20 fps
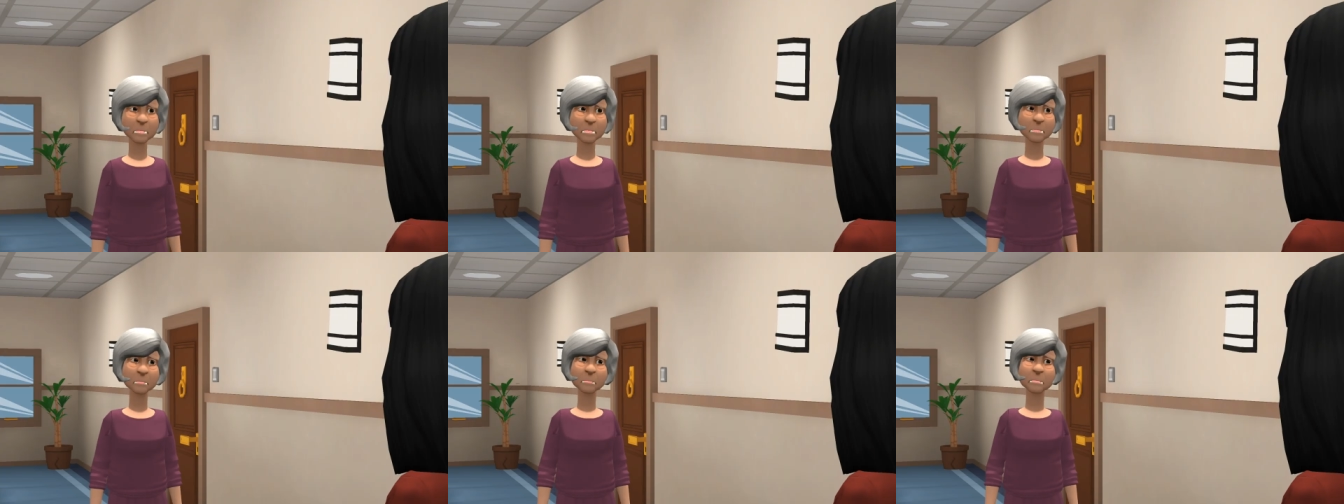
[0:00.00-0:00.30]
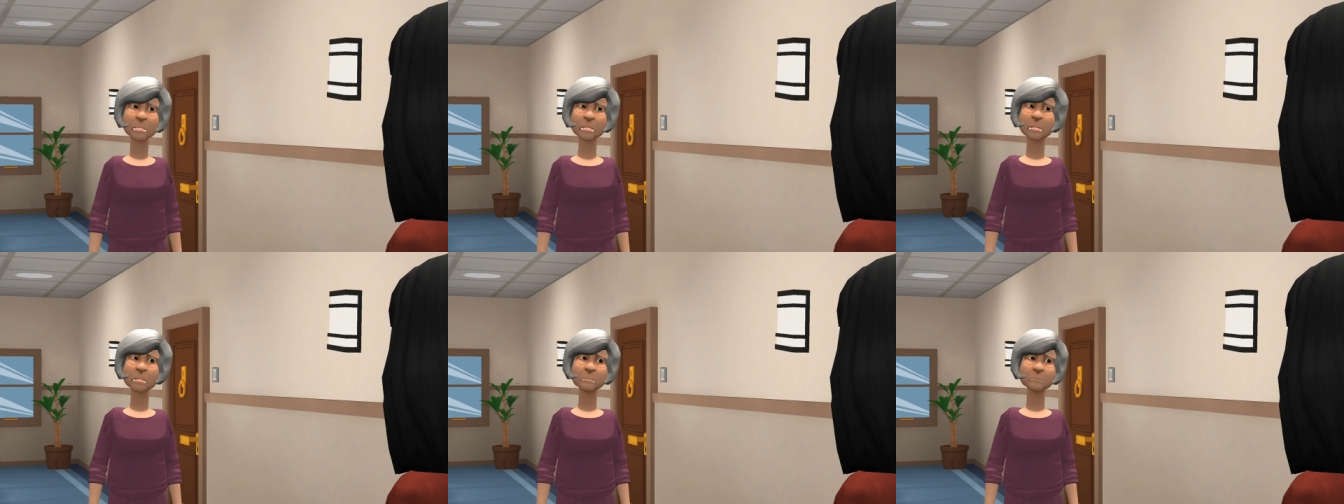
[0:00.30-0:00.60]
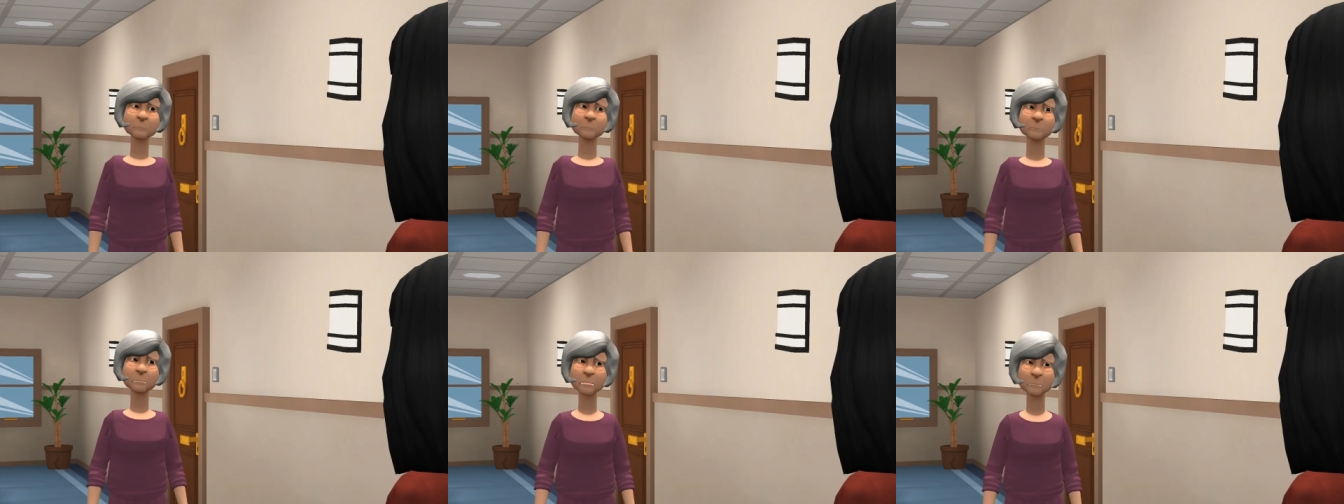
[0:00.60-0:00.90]
Alexis,
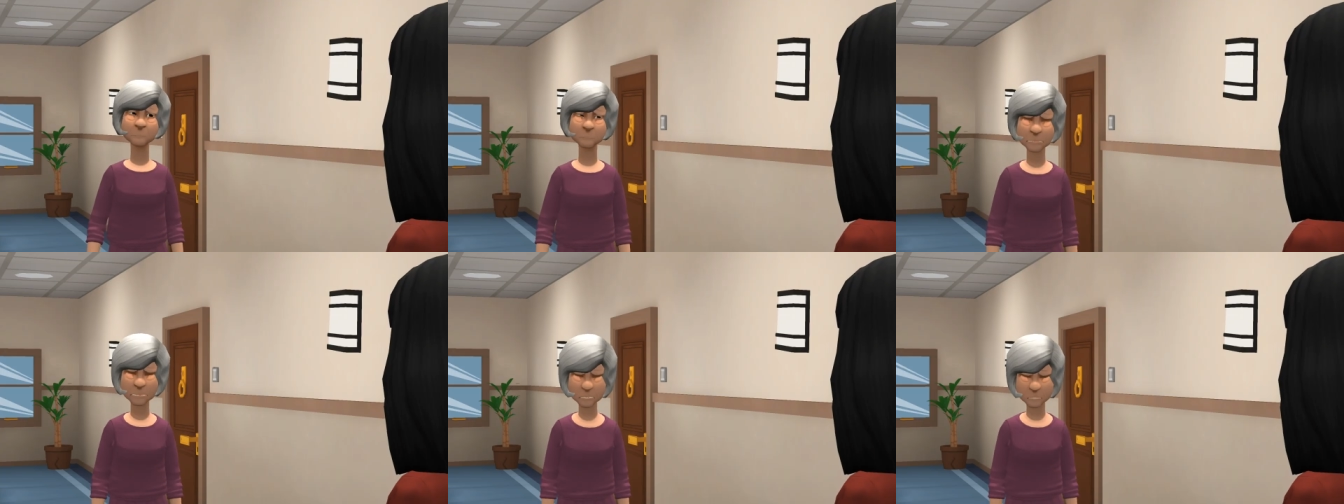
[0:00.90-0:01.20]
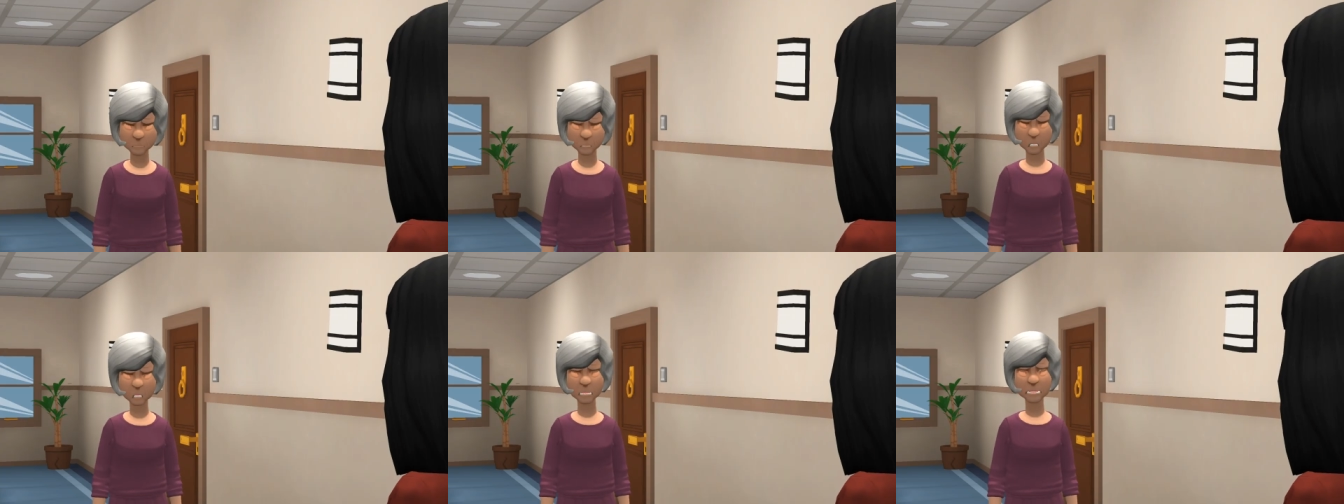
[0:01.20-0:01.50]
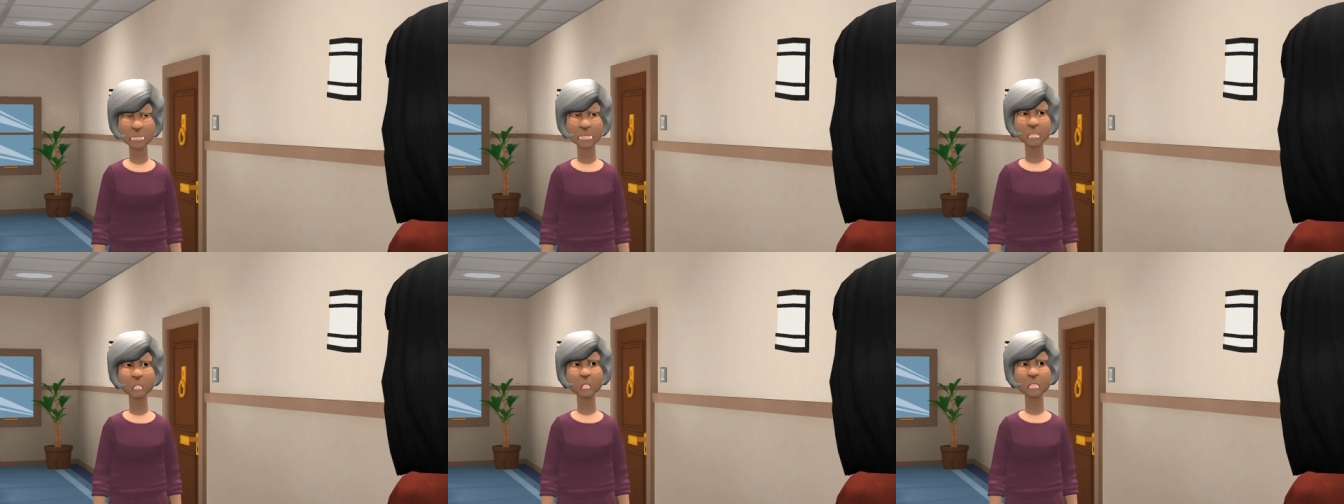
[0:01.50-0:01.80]
I'm so
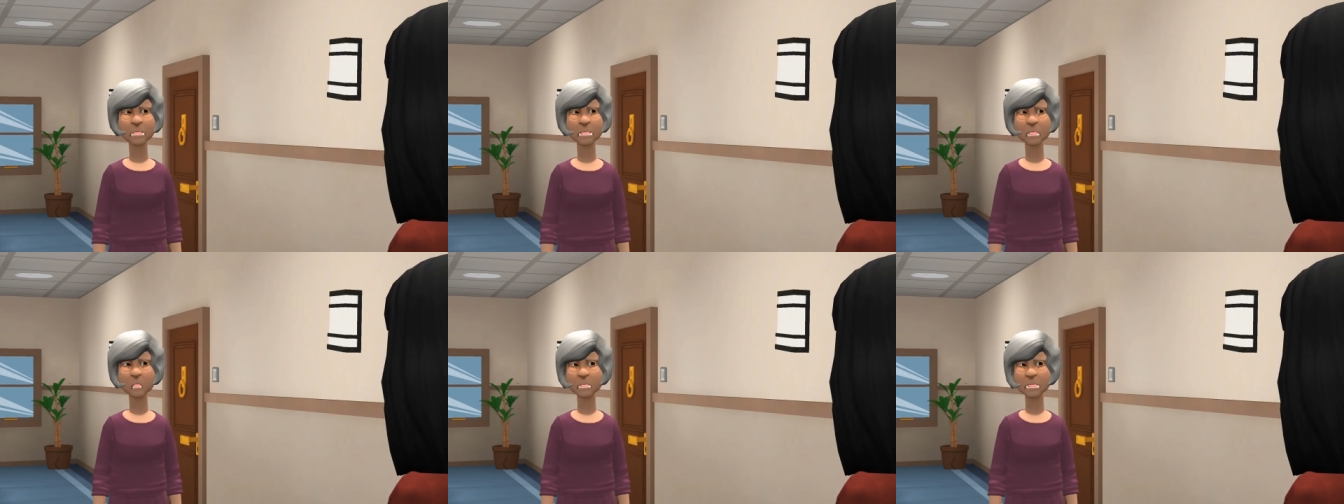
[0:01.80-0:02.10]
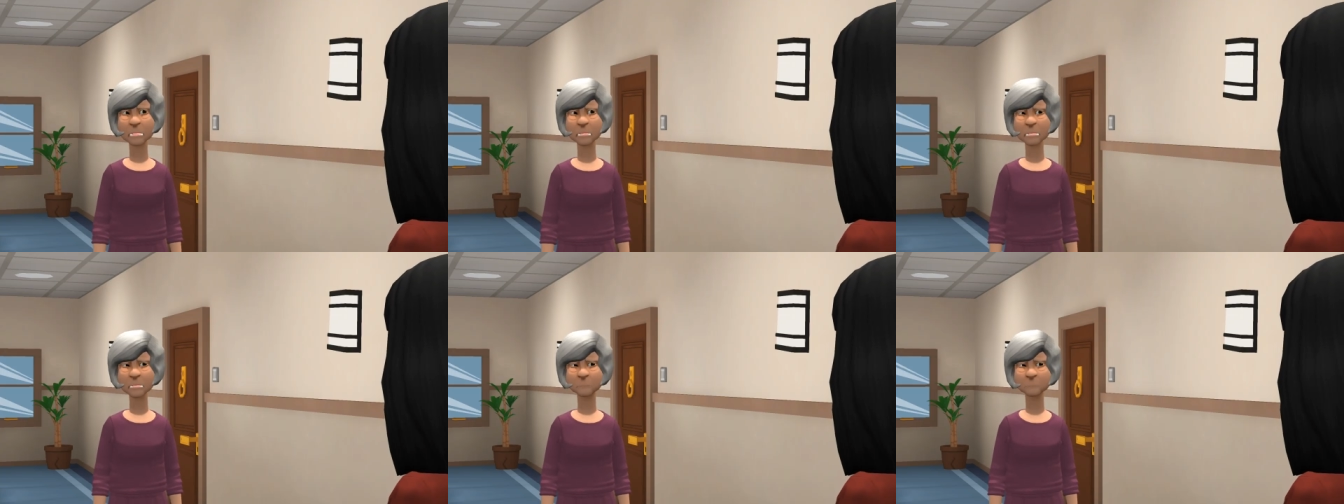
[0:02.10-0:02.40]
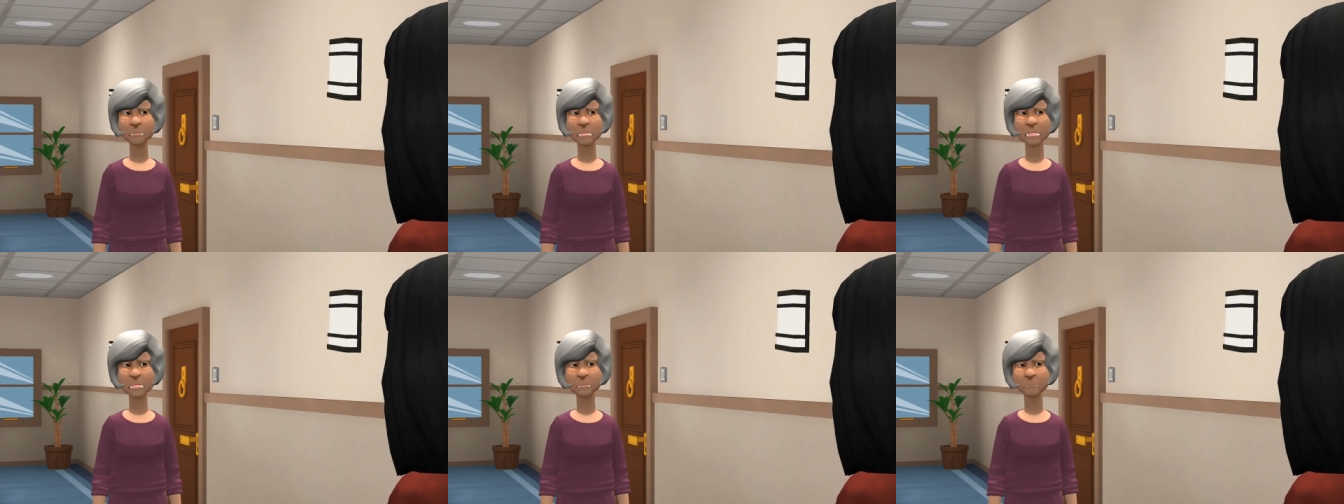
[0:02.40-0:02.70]
sorry to hear what
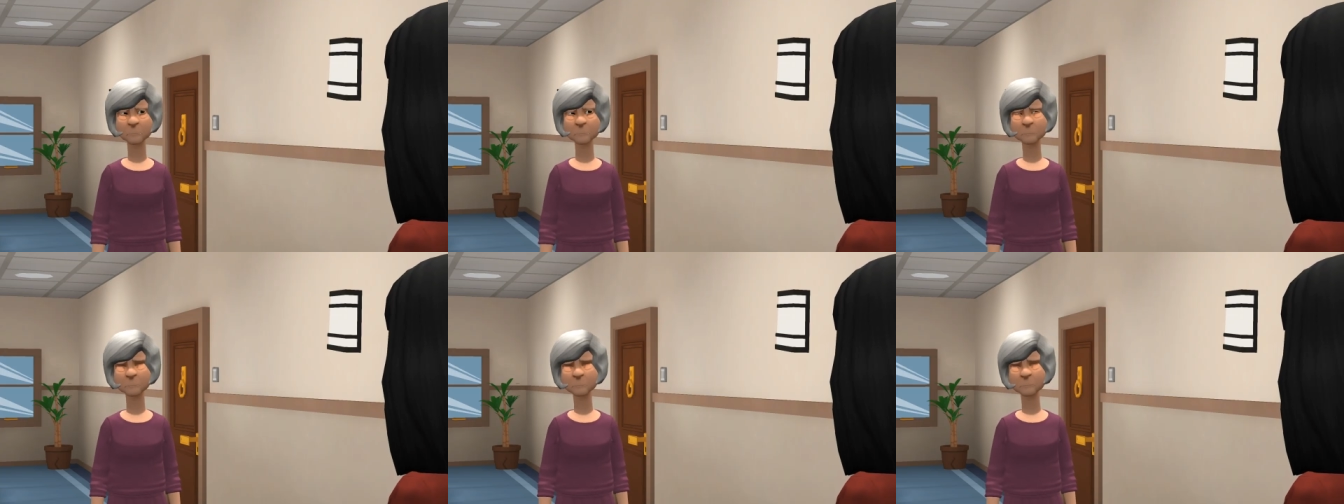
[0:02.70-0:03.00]
happened.